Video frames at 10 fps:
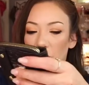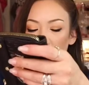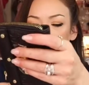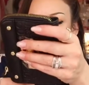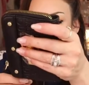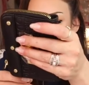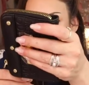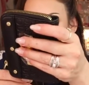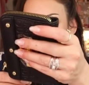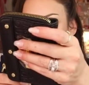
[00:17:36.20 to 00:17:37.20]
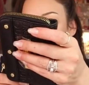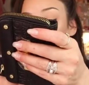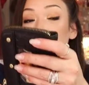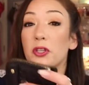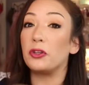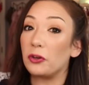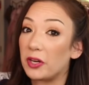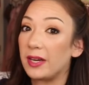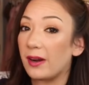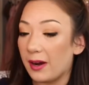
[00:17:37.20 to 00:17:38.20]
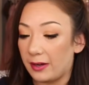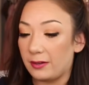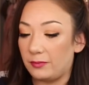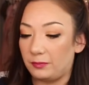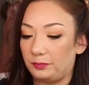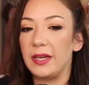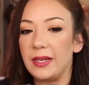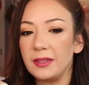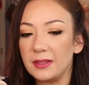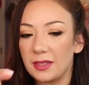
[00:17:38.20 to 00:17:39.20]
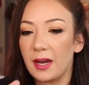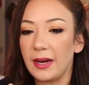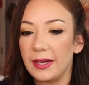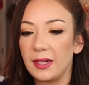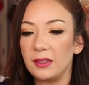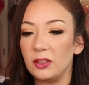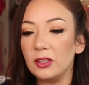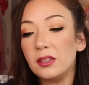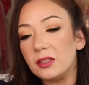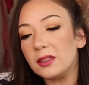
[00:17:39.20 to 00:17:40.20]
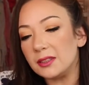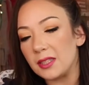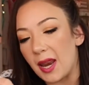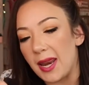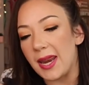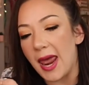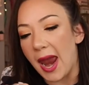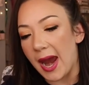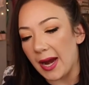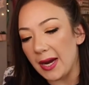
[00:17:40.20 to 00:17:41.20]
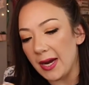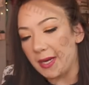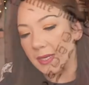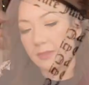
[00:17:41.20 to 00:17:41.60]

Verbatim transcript: The regular price on this one was $39. The inside looks like